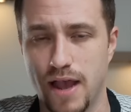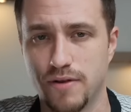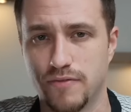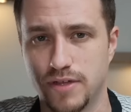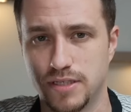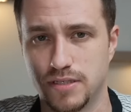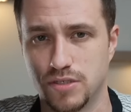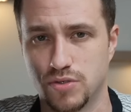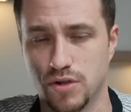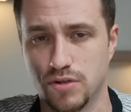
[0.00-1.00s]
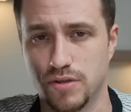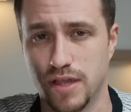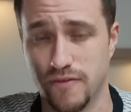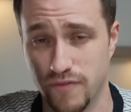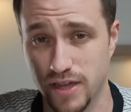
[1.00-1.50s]
out of this struggle
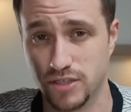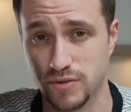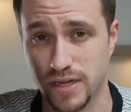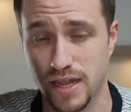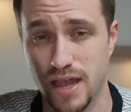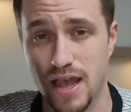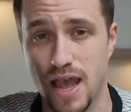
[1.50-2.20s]
in victory.